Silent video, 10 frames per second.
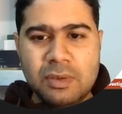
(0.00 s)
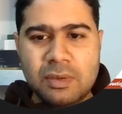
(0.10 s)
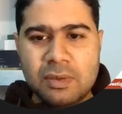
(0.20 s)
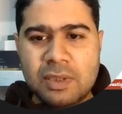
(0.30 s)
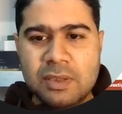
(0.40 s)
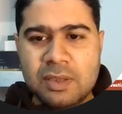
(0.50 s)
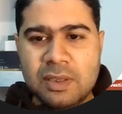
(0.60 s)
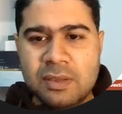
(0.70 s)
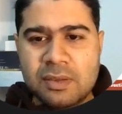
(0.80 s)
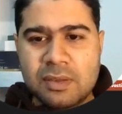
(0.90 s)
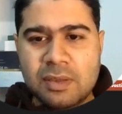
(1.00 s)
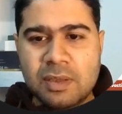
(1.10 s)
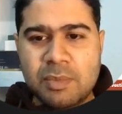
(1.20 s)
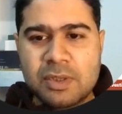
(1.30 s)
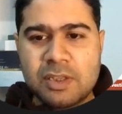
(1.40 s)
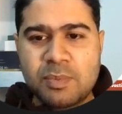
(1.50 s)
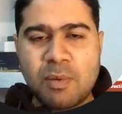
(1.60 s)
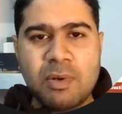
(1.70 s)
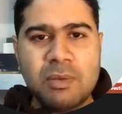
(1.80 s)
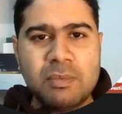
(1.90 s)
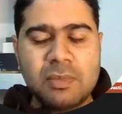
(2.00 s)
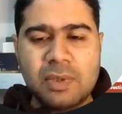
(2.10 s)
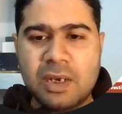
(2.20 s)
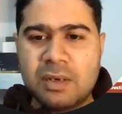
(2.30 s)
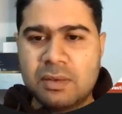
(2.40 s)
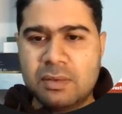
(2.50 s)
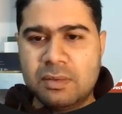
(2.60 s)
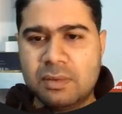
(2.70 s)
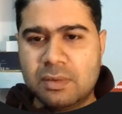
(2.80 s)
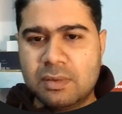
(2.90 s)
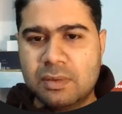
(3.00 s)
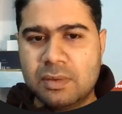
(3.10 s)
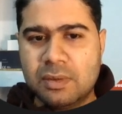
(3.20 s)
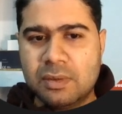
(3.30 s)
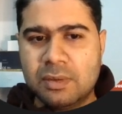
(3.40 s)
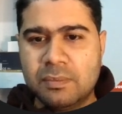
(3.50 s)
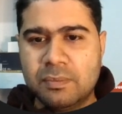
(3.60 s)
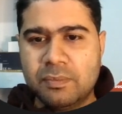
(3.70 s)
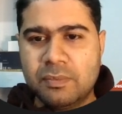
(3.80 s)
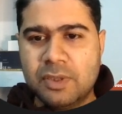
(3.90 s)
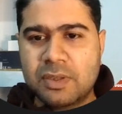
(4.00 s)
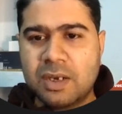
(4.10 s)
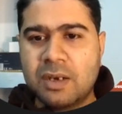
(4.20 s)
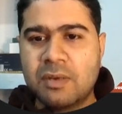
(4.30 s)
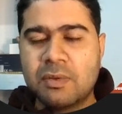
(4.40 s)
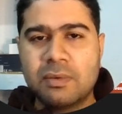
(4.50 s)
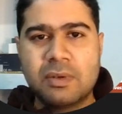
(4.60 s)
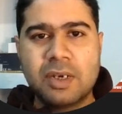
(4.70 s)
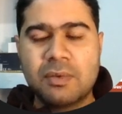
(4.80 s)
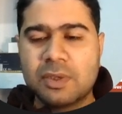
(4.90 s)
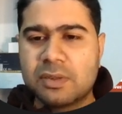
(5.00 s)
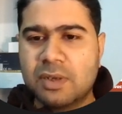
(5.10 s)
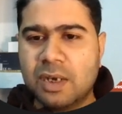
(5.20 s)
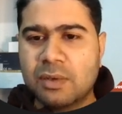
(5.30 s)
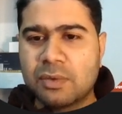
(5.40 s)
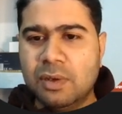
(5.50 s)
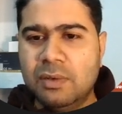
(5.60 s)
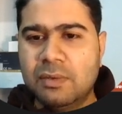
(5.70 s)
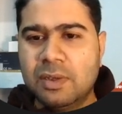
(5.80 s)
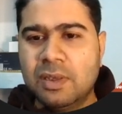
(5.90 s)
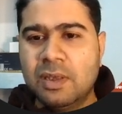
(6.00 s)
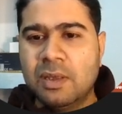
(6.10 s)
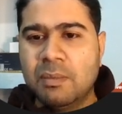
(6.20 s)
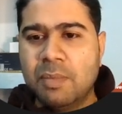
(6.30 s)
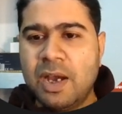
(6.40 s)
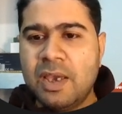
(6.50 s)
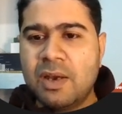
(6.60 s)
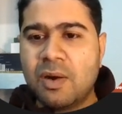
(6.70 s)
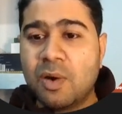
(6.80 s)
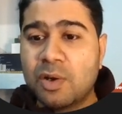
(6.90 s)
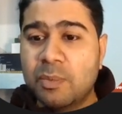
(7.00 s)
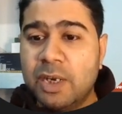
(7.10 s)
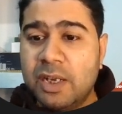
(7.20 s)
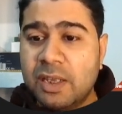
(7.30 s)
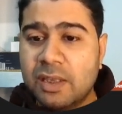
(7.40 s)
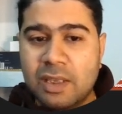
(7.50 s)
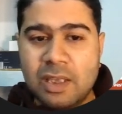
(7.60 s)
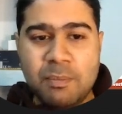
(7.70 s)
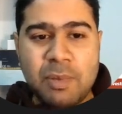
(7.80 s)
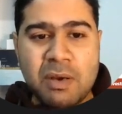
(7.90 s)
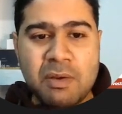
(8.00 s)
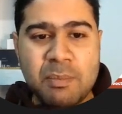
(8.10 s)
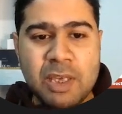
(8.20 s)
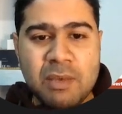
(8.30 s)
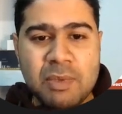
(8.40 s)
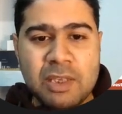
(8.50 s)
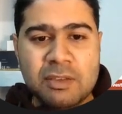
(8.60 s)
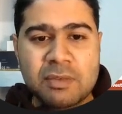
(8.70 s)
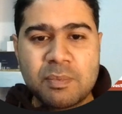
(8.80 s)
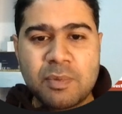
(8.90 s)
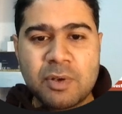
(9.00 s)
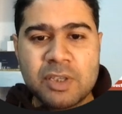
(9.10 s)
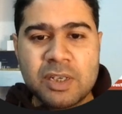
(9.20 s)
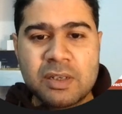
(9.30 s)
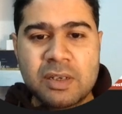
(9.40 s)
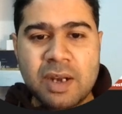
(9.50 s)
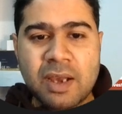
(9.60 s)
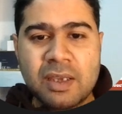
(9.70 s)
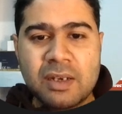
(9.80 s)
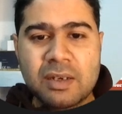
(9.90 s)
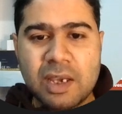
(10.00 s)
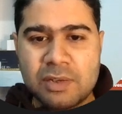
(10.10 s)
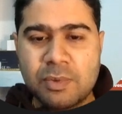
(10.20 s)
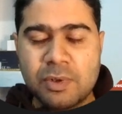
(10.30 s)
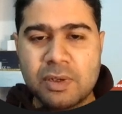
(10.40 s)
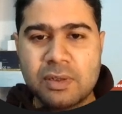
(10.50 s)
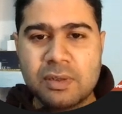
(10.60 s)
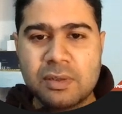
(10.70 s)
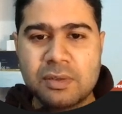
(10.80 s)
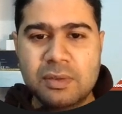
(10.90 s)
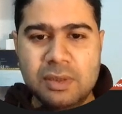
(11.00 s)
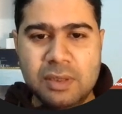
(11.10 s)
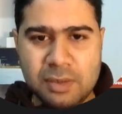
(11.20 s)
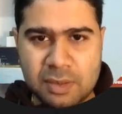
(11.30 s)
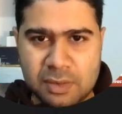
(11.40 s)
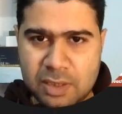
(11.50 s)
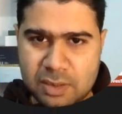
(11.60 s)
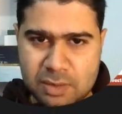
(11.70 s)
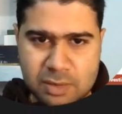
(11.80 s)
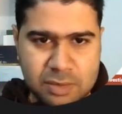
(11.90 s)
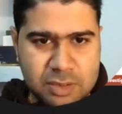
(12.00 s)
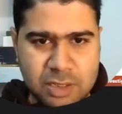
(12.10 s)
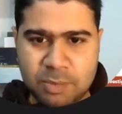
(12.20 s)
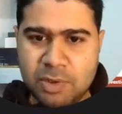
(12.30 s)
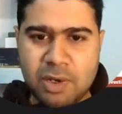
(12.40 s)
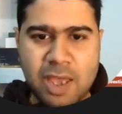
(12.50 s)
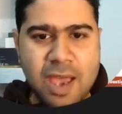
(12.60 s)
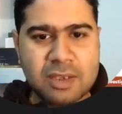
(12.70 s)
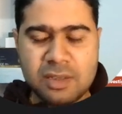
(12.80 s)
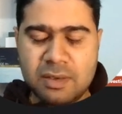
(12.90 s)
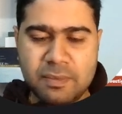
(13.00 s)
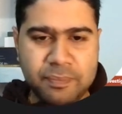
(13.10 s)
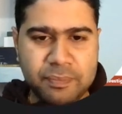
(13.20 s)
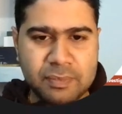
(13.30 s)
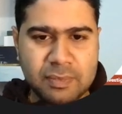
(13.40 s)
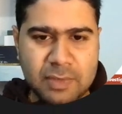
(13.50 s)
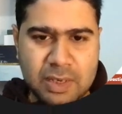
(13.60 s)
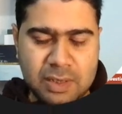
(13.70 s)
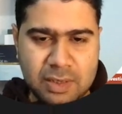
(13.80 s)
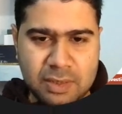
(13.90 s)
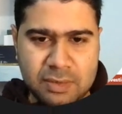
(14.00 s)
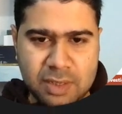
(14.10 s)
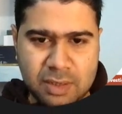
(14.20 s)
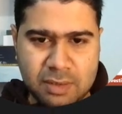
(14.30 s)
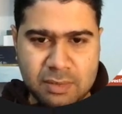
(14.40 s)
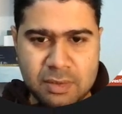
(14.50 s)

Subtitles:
this is the business problem that this candidate was trying to solve by automating a Power BI based project tracking dashboard. So this is the steps or action that he has taken,